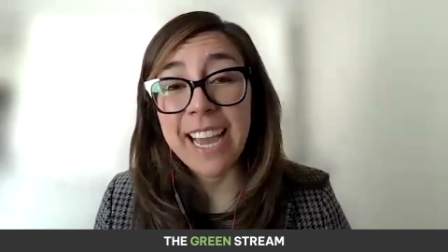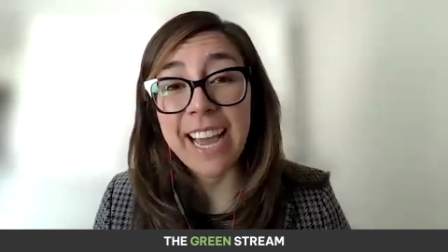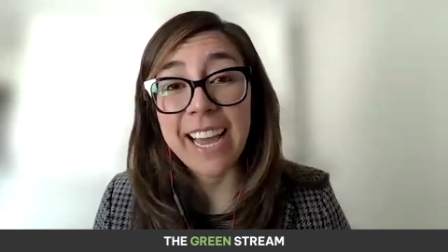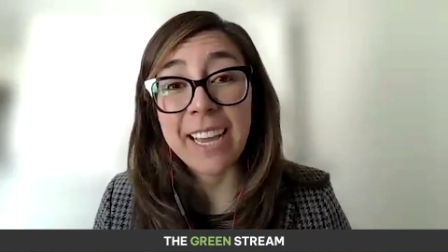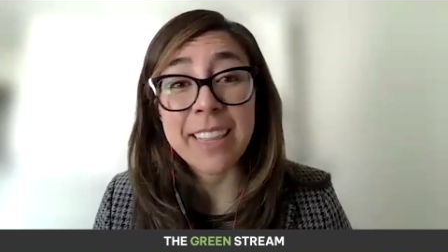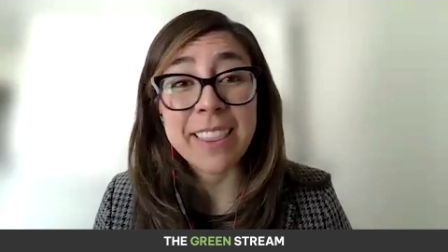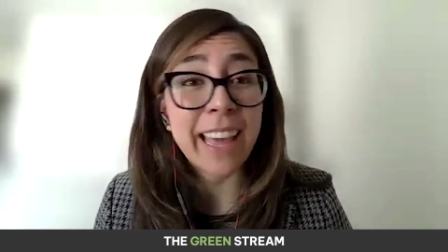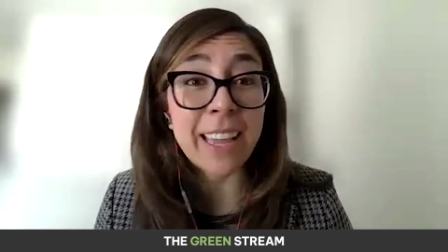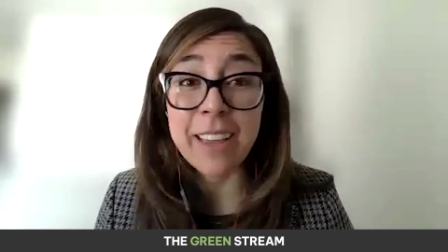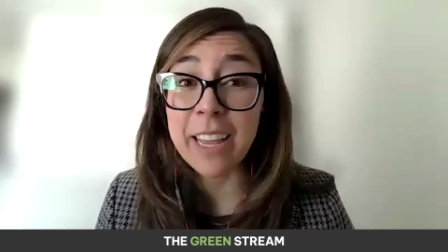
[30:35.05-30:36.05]
uh,
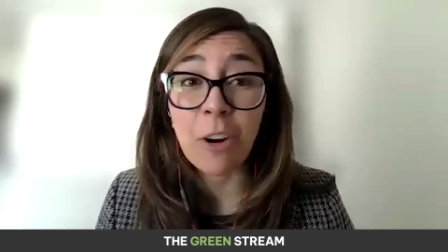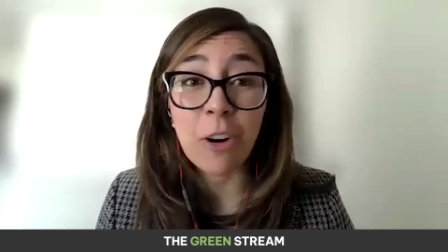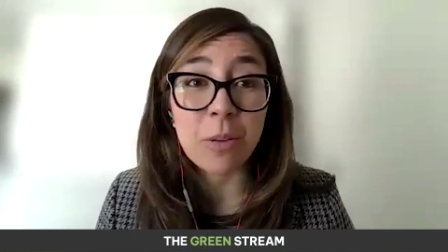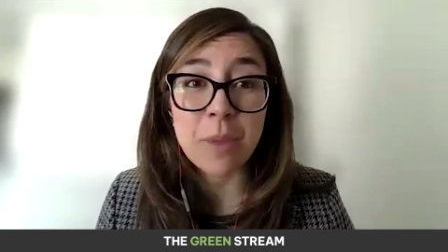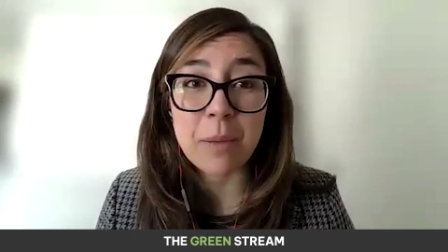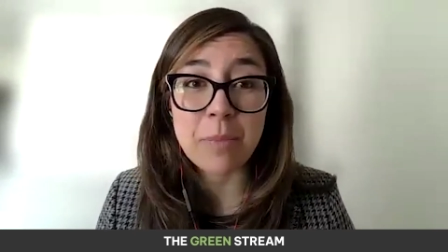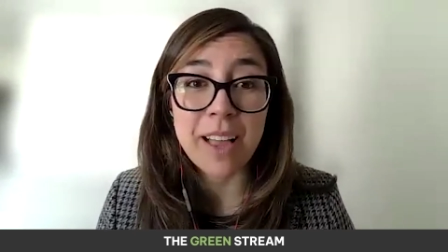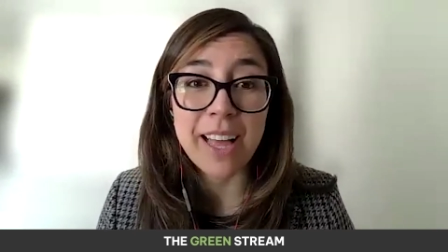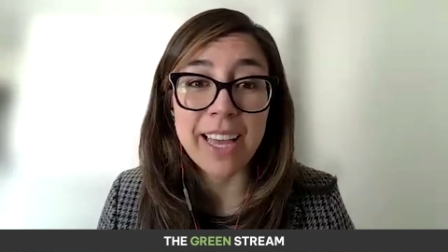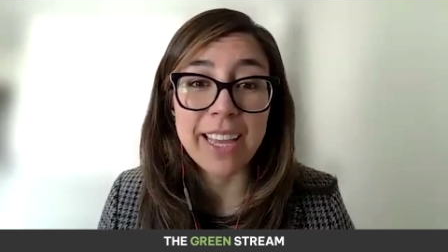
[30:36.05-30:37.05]
that can all be
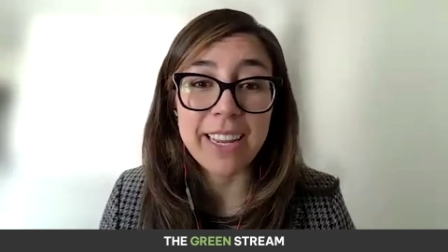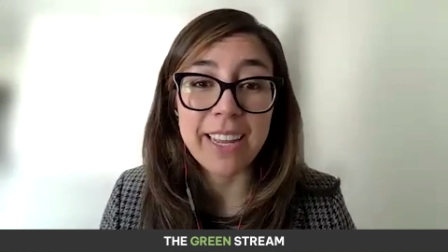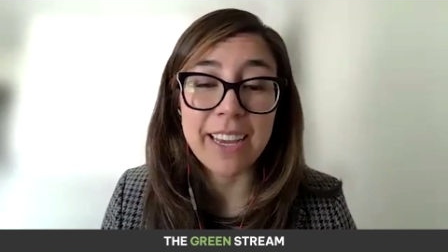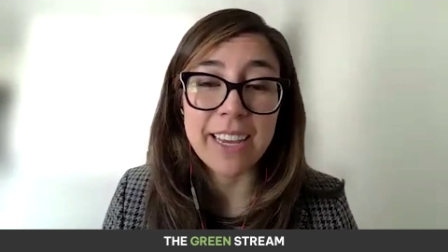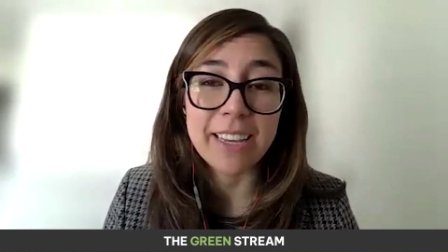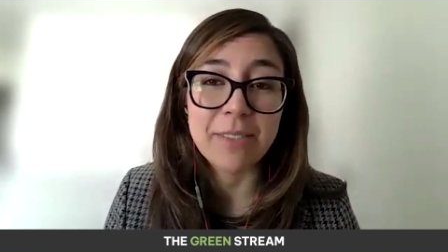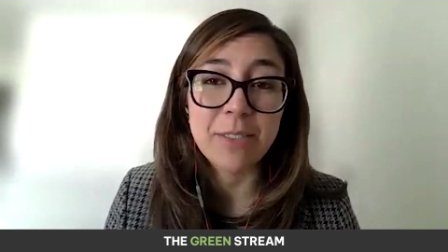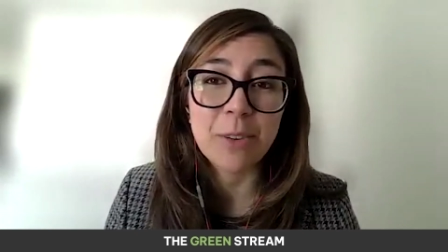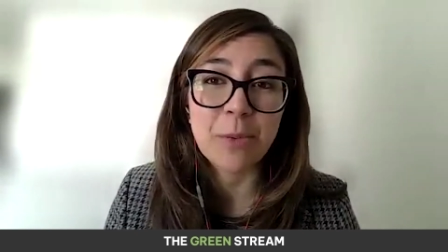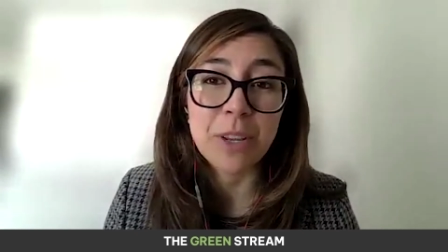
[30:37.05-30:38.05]
applied uh,
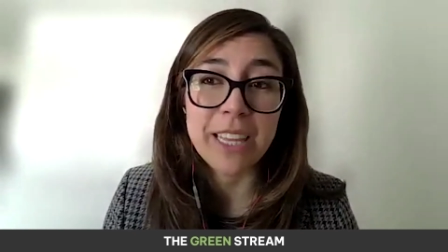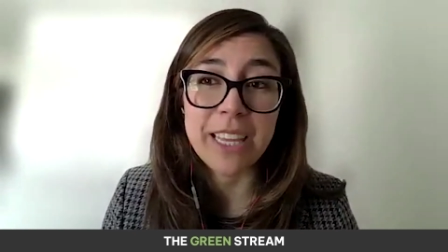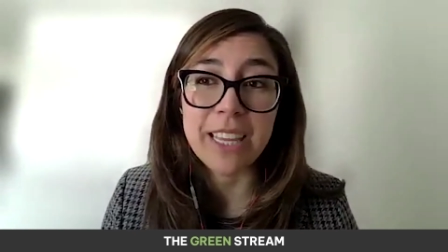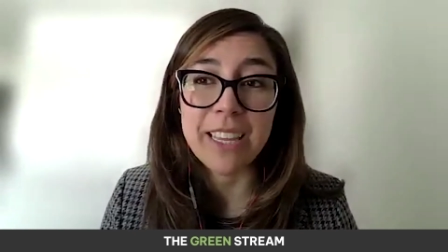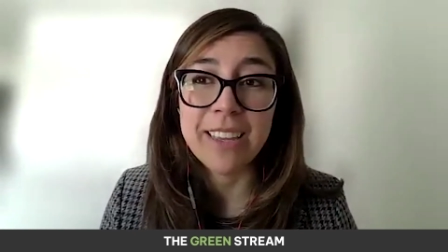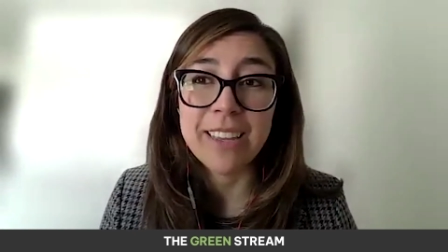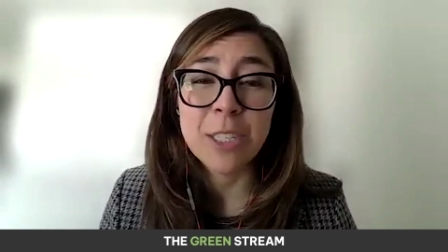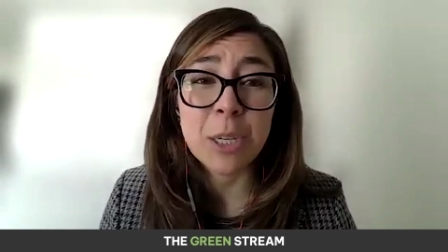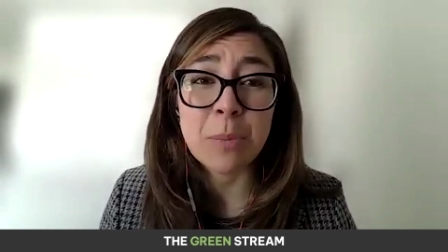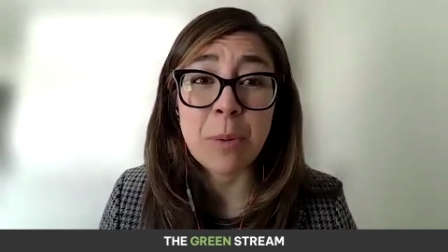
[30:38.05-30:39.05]
to really
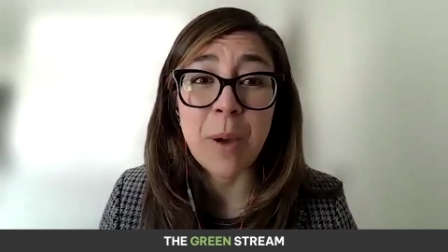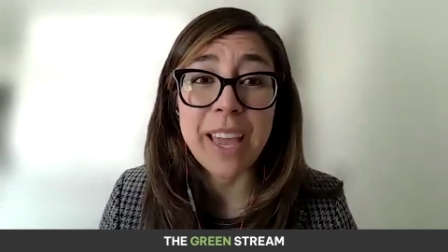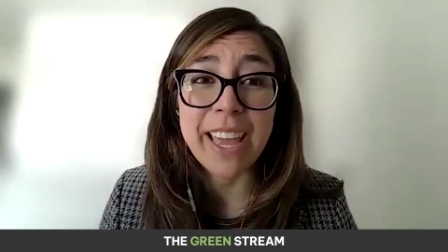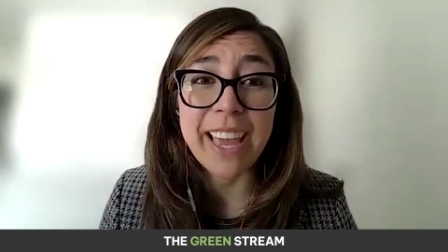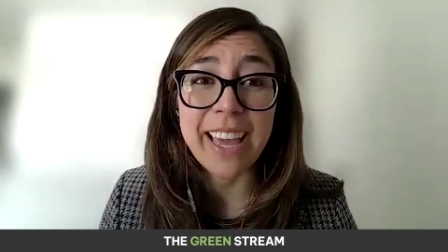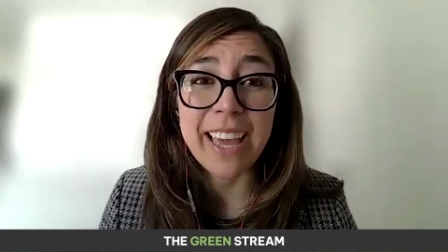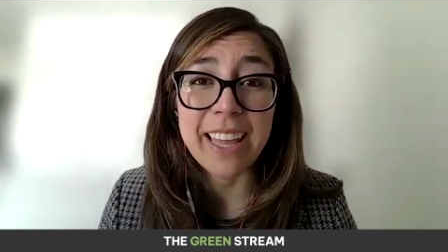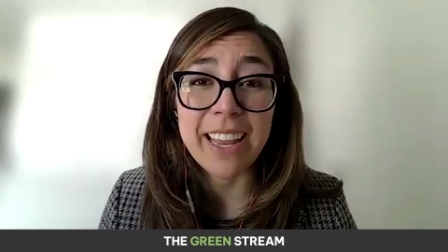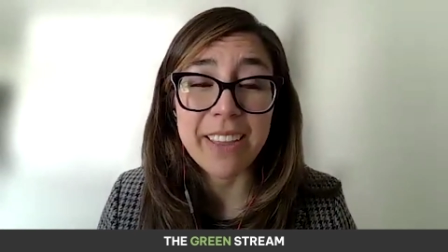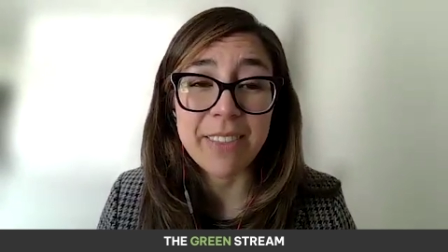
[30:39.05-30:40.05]
chip away at,
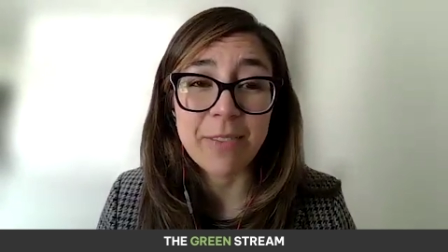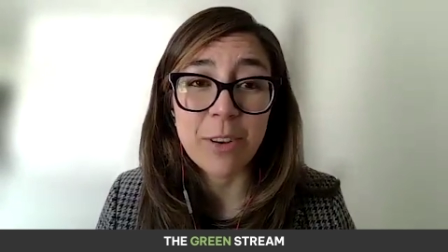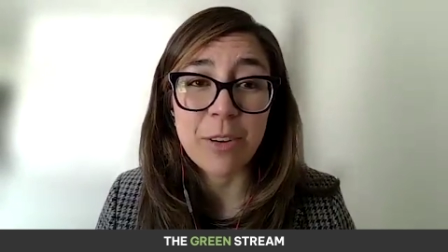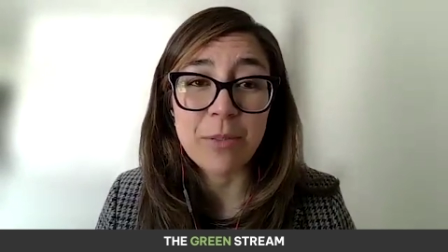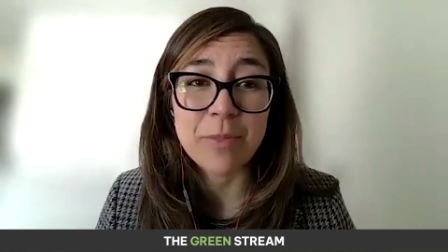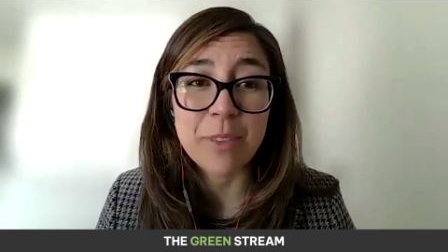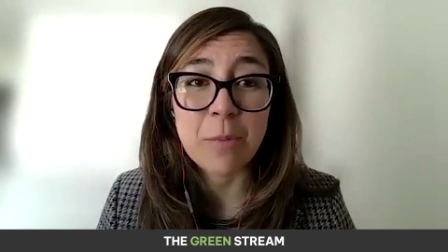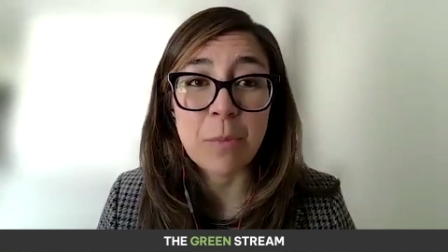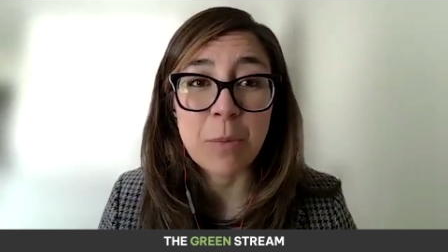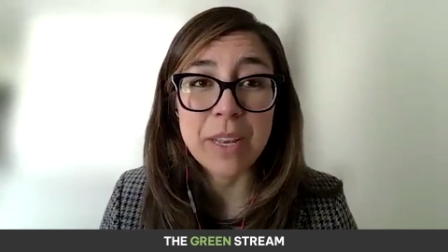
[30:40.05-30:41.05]
at, at, you know this
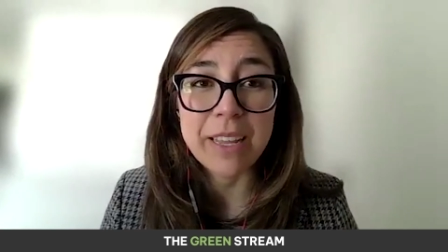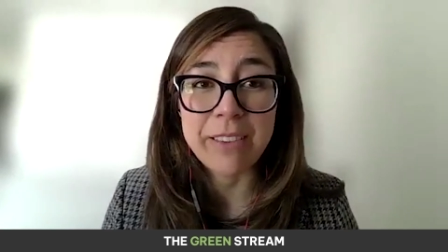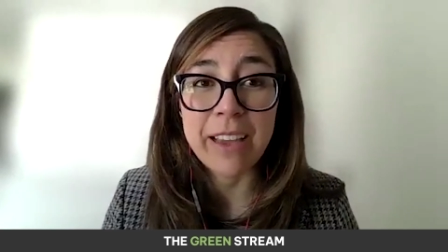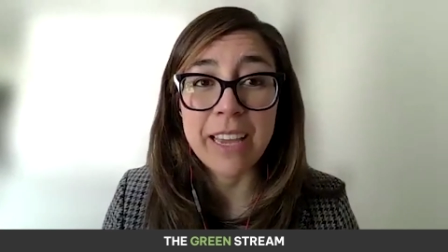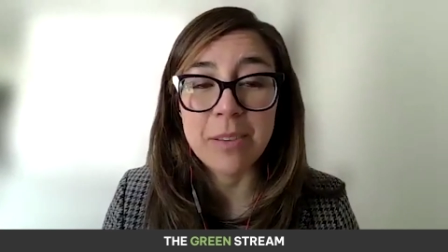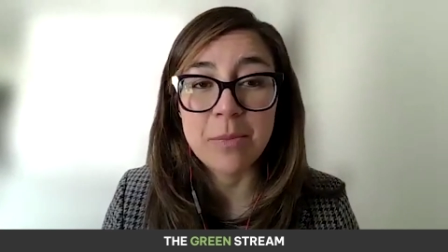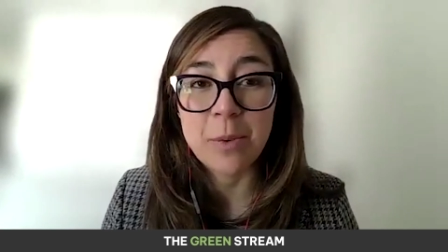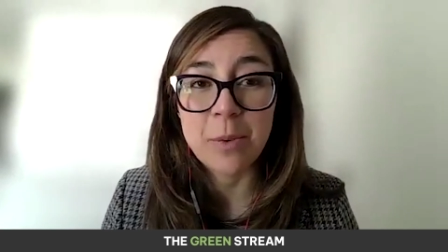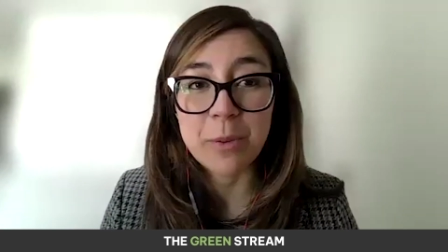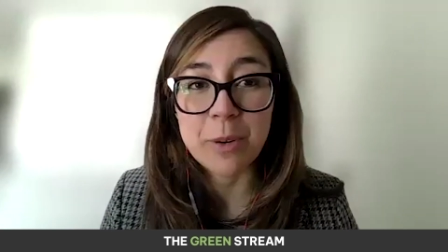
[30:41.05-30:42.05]
moment in time
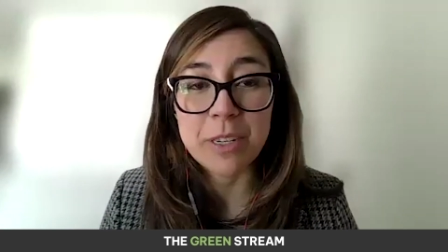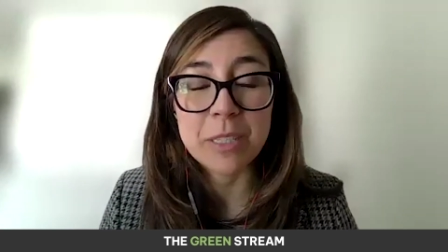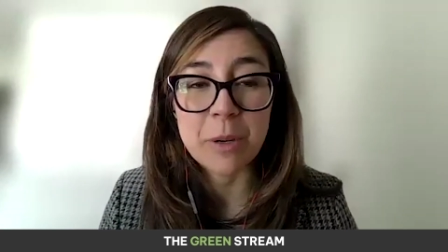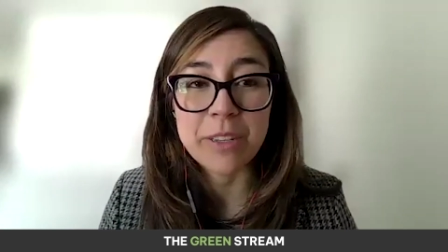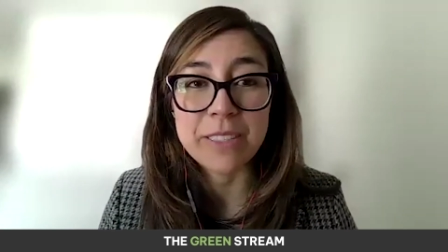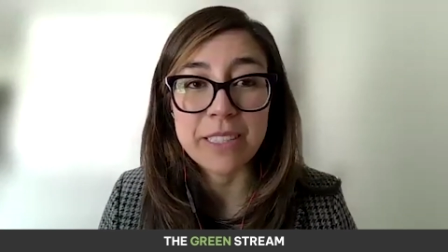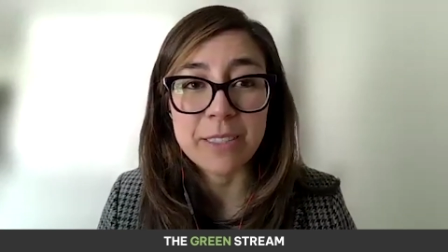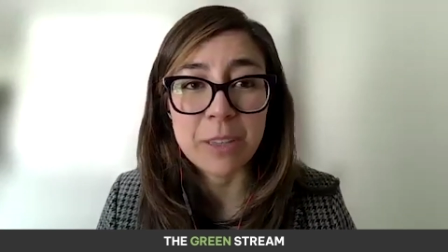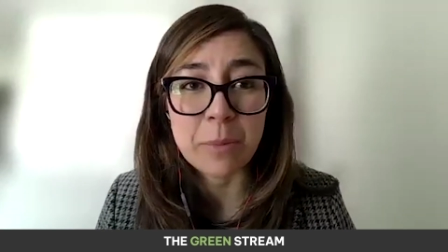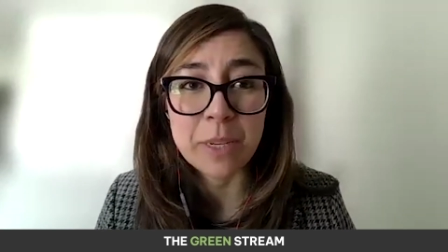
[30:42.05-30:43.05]
where we're experiencing
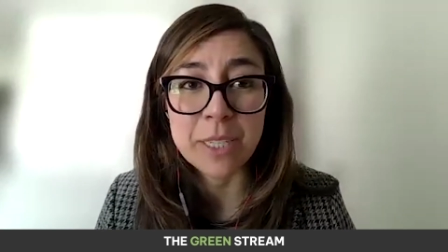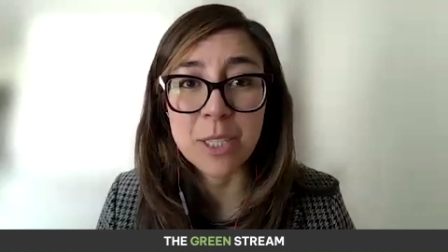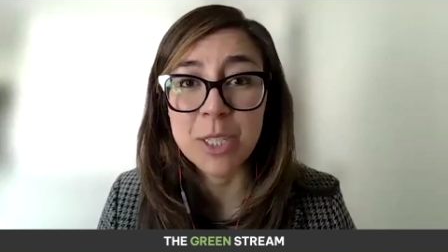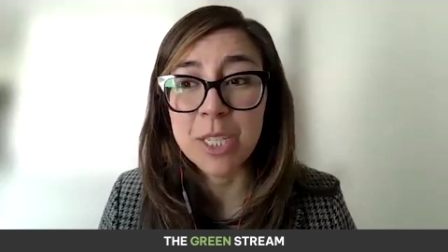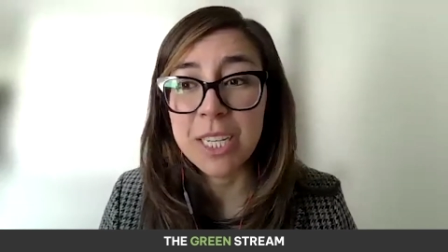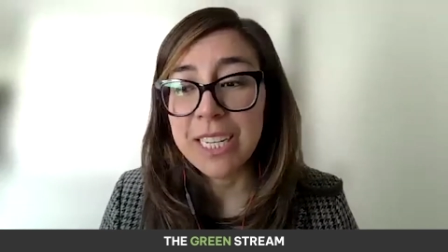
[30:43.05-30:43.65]
so much